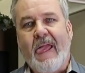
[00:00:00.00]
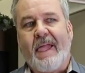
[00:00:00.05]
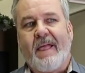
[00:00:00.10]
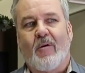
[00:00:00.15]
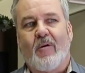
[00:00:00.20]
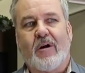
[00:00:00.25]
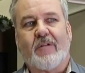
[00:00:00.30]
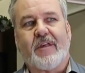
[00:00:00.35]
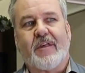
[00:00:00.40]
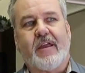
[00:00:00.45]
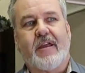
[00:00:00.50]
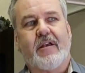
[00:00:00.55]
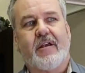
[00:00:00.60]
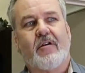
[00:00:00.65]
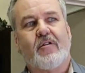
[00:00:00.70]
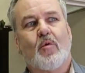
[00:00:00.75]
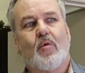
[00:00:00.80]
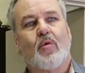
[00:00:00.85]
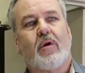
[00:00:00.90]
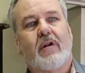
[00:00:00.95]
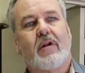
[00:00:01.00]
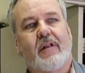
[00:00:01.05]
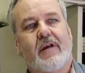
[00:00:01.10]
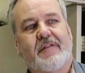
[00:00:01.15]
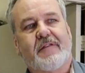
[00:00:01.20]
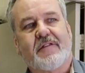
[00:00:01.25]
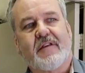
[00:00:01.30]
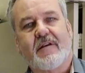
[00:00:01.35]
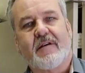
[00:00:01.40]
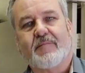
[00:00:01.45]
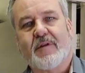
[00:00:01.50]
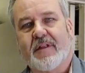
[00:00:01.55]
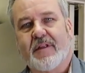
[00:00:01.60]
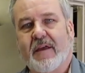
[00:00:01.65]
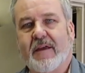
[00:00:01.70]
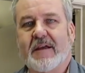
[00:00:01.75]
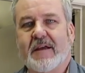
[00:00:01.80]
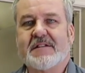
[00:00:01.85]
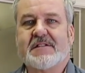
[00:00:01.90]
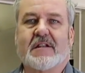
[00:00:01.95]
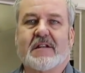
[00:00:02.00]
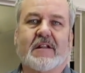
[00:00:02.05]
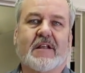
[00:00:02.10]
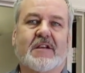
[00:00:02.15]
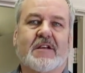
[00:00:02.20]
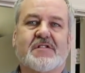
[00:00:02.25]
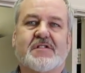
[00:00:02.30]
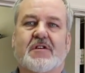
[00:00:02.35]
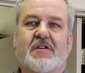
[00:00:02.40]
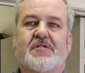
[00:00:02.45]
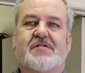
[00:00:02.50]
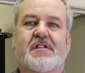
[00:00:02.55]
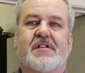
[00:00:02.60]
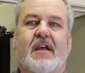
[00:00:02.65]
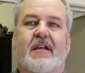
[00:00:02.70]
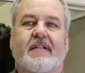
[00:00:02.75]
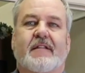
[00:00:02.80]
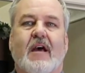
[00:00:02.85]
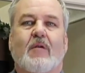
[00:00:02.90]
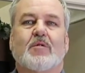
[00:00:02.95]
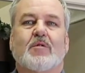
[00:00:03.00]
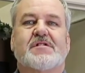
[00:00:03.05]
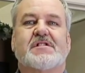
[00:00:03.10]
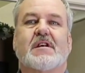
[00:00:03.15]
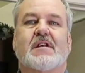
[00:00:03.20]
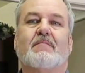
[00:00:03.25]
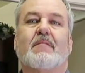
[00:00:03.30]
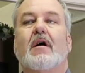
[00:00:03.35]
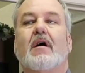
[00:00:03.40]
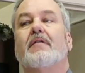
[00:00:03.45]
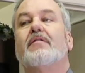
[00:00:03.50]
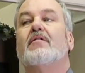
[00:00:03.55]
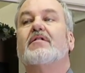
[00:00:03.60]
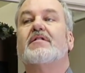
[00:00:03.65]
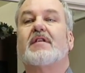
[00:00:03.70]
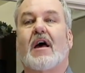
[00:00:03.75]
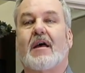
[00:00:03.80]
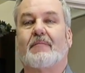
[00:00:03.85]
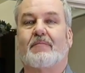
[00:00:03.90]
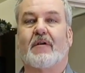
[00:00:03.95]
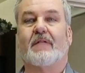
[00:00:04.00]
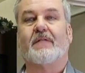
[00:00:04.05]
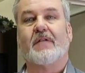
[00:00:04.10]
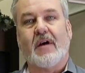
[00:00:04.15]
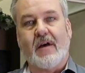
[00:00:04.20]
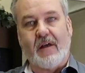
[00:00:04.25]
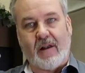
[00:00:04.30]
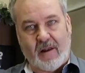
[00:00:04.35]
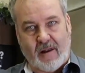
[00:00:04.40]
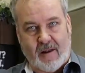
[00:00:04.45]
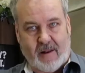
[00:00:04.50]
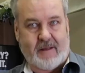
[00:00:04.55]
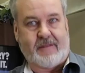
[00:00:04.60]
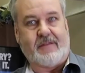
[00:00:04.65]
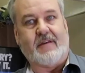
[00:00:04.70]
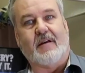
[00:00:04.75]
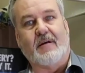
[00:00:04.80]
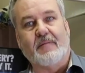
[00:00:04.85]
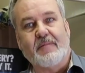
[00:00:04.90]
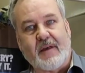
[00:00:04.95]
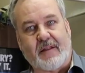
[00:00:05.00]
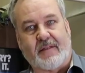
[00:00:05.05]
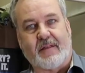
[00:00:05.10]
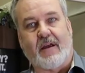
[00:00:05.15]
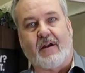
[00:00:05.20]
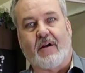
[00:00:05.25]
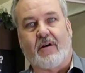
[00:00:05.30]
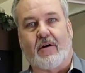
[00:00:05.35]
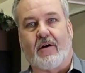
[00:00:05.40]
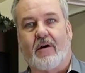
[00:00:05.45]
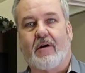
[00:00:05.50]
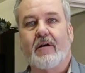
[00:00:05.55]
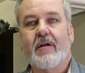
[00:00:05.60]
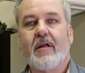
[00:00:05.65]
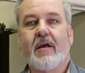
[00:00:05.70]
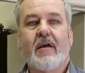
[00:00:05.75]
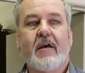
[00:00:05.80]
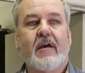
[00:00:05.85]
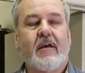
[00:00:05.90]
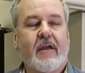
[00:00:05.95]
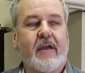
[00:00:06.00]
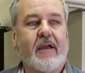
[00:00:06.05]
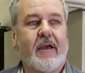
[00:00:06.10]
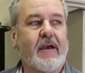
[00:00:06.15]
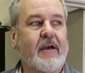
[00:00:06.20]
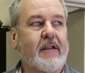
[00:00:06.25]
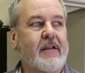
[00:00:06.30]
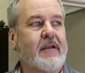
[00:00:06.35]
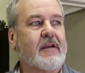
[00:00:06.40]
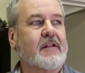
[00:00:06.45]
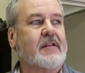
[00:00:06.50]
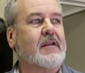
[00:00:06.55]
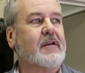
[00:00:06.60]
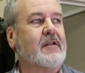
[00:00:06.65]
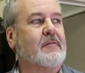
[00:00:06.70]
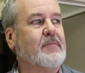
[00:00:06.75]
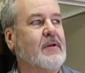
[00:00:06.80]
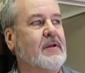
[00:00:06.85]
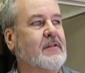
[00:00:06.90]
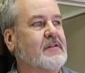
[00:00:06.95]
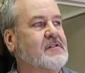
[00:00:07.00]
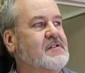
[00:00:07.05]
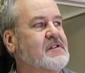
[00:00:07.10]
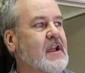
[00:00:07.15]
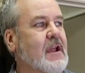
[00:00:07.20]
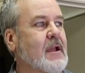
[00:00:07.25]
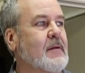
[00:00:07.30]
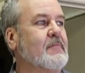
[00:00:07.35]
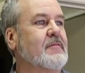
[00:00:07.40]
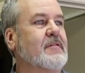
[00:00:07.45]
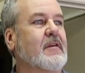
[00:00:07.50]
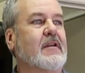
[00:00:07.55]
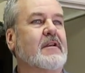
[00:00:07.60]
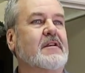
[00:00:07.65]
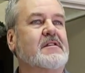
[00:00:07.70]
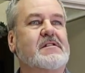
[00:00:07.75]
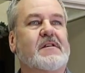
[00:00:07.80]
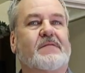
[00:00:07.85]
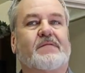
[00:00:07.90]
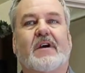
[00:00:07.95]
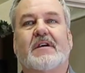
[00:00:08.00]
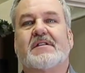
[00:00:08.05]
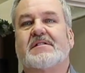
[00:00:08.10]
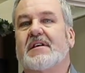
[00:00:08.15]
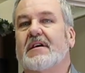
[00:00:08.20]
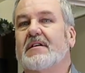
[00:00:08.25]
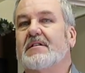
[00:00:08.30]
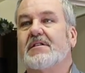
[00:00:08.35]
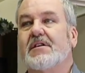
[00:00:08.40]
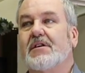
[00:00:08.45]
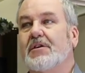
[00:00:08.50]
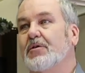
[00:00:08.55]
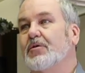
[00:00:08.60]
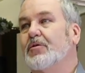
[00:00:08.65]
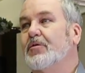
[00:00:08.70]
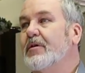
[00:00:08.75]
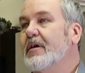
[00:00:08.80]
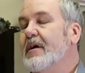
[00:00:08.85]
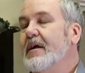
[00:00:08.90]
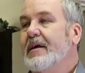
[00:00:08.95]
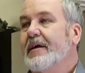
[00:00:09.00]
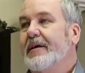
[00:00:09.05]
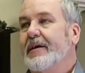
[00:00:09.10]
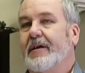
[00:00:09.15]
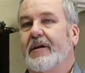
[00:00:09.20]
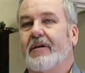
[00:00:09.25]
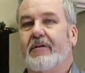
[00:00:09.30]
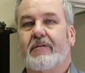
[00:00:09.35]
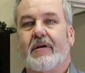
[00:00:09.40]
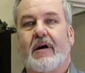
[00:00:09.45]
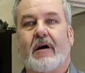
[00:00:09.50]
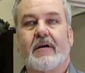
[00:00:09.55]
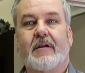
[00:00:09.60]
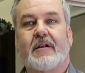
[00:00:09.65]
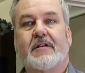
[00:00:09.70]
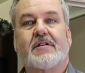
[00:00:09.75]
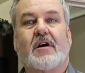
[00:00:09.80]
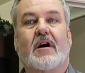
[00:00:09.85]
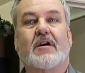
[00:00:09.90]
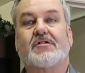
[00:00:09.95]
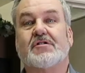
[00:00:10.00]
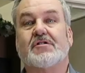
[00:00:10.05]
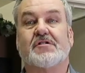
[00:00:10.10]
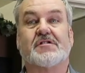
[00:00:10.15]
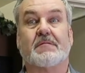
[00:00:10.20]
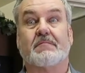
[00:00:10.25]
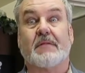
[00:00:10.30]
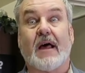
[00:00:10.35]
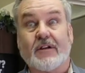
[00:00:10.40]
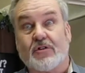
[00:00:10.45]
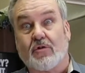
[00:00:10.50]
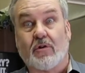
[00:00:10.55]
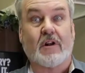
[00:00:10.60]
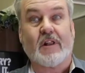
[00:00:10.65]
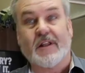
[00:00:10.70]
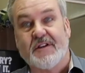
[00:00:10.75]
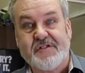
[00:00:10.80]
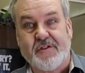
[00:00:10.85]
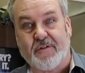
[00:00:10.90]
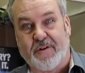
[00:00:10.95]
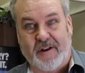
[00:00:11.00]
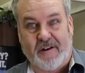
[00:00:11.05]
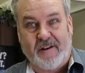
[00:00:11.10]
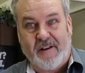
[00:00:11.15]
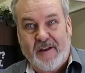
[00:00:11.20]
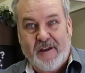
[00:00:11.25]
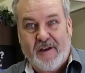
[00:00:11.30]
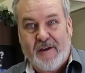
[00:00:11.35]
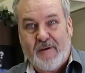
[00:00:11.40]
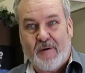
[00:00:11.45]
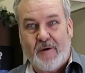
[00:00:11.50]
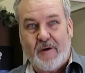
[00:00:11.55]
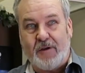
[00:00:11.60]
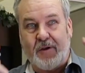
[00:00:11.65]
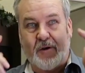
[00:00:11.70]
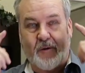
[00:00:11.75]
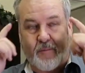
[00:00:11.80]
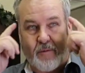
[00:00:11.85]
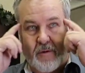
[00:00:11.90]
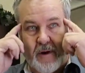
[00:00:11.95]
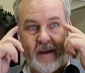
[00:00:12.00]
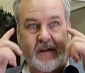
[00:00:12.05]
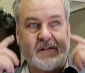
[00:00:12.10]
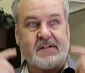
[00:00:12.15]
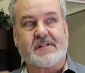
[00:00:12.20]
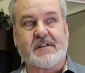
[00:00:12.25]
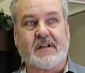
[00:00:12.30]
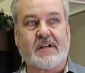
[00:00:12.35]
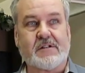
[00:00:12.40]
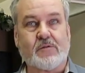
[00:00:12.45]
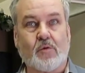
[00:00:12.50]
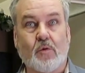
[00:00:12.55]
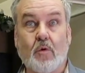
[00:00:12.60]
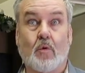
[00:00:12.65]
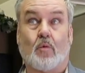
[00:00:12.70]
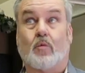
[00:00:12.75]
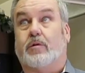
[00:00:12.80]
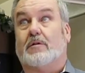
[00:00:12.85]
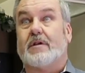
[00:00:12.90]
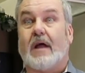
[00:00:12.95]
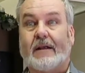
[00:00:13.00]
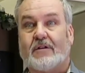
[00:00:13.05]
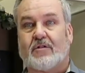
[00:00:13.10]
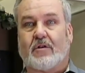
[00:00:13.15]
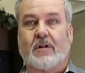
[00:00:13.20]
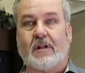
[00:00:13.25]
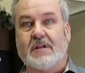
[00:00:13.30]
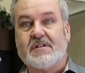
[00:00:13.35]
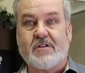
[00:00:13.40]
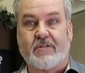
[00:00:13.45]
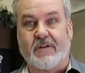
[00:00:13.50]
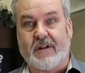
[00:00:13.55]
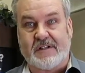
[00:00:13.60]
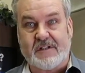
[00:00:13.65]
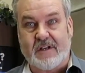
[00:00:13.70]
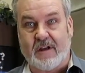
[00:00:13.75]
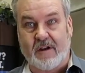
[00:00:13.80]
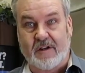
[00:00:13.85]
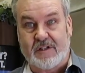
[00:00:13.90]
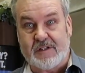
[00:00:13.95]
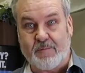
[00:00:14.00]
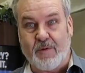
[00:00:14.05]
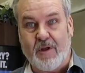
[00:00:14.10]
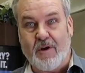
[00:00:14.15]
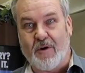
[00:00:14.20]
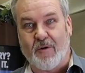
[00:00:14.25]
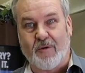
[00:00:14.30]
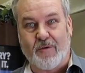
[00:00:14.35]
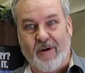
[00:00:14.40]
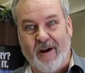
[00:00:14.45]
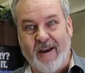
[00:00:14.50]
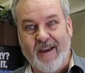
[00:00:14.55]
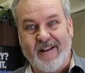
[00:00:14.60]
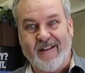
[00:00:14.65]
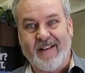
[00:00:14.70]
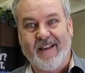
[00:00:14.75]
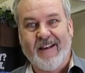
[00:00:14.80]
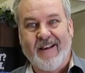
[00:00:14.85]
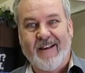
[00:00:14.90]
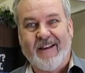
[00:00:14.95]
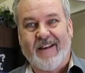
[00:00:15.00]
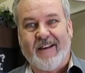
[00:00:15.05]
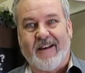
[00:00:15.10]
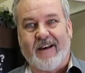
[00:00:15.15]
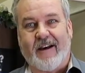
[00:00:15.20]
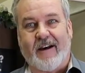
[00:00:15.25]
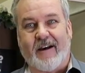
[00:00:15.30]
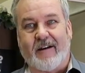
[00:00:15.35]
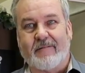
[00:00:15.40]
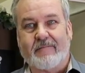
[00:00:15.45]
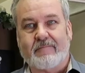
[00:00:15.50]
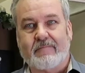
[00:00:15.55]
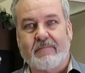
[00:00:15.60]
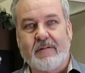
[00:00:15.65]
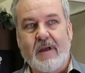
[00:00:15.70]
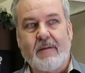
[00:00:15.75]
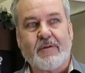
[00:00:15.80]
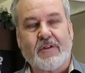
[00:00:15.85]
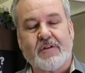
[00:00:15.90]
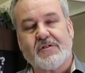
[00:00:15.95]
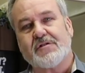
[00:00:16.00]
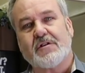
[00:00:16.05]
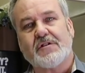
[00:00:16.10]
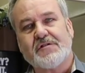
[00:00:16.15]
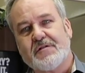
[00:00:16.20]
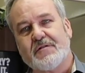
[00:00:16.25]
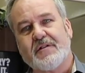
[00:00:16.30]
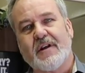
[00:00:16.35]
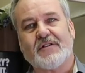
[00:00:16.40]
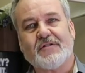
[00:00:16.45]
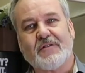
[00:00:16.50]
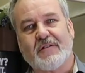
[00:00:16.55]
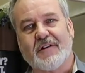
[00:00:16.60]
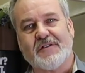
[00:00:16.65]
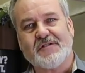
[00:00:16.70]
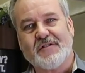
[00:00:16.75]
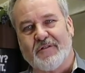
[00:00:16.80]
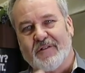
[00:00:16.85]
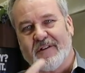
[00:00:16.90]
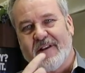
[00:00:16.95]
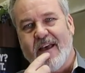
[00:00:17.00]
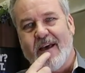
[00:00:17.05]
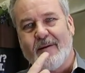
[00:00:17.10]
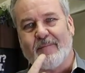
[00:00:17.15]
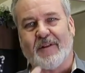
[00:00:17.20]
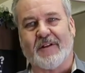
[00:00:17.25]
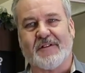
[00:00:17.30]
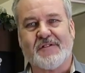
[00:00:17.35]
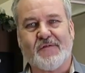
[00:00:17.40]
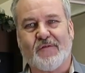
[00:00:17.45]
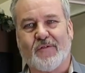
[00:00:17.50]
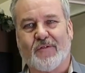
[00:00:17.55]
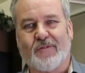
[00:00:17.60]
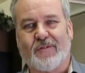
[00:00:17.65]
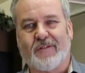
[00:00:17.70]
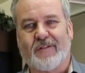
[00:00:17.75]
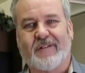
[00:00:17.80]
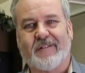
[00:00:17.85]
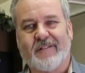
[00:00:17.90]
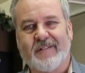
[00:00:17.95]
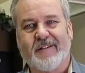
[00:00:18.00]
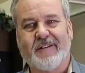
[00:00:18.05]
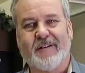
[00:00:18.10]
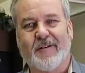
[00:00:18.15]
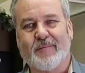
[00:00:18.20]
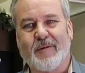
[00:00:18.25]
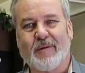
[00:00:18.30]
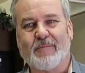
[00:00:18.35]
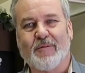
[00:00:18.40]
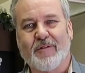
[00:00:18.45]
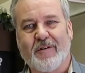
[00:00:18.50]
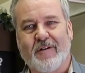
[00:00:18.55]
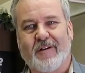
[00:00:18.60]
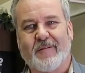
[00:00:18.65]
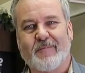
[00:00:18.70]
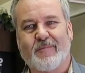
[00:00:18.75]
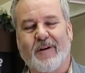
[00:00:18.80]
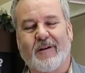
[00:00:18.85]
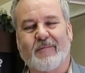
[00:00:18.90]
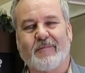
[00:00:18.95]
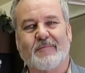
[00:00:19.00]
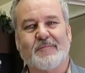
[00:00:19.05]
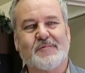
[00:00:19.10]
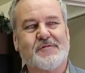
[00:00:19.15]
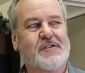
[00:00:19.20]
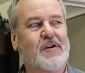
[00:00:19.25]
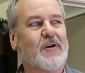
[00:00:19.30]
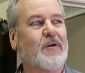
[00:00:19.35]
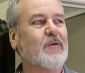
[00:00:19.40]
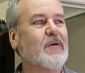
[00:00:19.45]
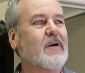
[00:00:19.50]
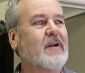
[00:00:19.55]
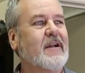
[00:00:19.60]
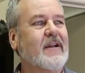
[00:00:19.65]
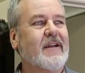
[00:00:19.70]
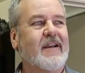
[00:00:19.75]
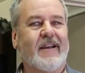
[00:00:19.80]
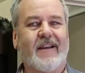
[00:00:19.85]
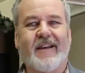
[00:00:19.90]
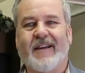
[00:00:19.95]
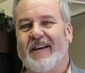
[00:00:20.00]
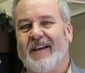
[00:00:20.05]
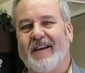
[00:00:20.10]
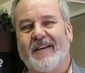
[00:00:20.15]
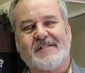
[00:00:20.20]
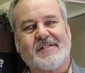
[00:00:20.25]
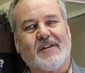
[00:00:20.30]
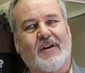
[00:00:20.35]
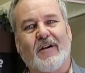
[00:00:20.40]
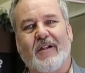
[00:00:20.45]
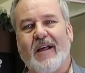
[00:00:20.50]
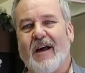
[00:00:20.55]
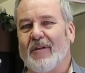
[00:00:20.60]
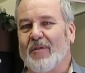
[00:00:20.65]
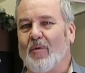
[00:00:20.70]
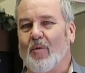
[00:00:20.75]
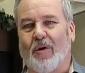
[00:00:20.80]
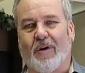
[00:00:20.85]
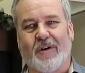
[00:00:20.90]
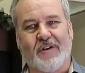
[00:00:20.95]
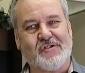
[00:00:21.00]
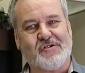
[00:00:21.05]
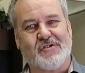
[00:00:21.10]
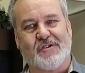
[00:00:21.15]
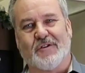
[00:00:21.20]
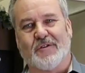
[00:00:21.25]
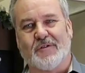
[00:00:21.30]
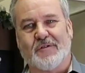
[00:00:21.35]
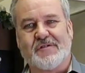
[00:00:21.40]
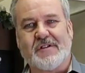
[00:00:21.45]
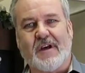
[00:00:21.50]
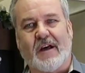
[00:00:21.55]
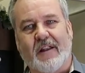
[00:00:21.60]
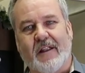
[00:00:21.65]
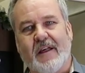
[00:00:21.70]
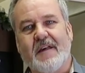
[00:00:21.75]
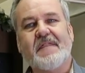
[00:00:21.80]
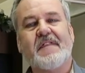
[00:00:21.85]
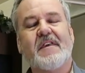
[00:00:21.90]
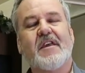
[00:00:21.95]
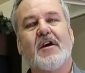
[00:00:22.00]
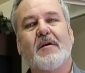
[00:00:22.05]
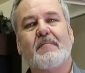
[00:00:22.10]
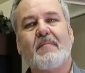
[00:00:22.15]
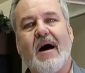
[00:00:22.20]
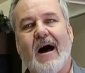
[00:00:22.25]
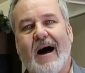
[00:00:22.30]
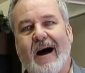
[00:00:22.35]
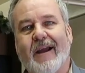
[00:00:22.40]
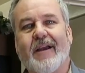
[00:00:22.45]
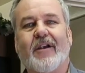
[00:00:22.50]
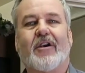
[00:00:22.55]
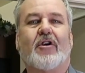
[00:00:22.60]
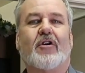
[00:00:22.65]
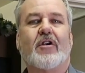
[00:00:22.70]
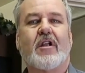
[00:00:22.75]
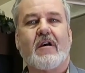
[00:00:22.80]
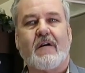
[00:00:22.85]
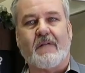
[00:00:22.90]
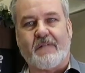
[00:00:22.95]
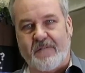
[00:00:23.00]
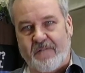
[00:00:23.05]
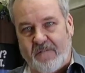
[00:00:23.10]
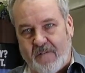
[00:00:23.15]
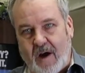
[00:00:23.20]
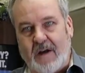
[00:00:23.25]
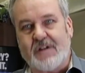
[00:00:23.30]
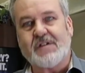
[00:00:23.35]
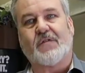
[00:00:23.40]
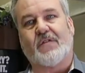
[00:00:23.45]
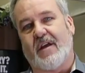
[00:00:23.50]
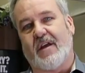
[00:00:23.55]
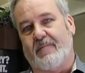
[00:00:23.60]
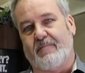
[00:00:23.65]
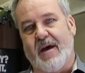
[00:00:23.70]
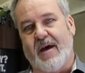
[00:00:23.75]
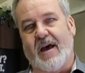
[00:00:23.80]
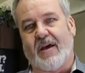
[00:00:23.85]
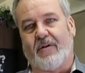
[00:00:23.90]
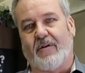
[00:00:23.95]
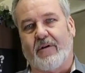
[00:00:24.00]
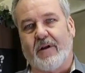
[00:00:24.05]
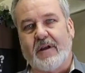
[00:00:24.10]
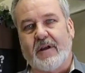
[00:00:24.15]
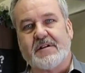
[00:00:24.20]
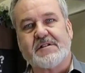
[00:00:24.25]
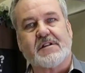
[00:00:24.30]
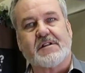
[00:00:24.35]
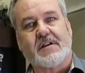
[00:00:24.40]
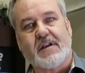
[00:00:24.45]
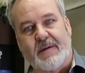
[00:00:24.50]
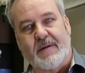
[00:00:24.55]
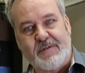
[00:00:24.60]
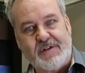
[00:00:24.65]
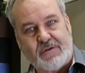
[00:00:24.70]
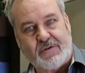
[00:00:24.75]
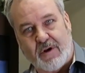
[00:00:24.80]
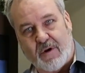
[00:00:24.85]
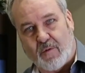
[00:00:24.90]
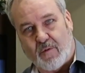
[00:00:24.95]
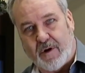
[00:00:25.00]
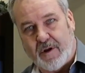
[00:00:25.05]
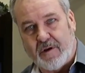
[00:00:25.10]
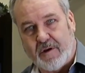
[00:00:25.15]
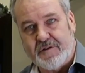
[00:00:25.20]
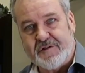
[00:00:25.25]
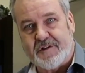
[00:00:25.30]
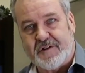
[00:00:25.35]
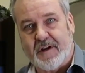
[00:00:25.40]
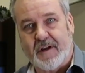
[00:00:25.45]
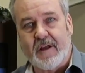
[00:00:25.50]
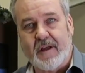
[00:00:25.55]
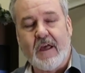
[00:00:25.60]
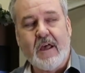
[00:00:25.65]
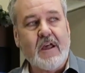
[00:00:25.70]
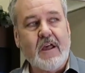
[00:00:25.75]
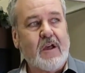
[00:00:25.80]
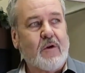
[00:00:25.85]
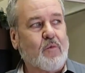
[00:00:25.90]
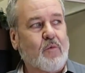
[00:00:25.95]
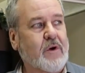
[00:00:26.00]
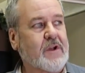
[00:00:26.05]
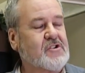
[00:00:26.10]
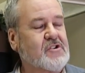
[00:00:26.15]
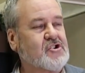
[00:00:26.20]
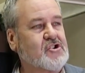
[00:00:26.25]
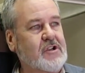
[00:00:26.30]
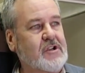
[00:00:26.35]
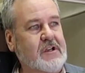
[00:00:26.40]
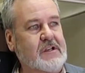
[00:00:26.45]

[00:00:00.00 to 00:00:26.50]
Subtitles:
Well, they hear the word lithium and they instantly associate that with some other type of lithium that they heard. And it'd be the same thing as if I said to you, I'm going to toss you some nitroglycerin. Your brain says, ooh, nitroglycerin is going to explode, right? Yeah, but there's also nitroglycerin tablets for people with heart problems. So it's all how the word is used. A lithium-iron phosphate battery is the chemistry we're using, which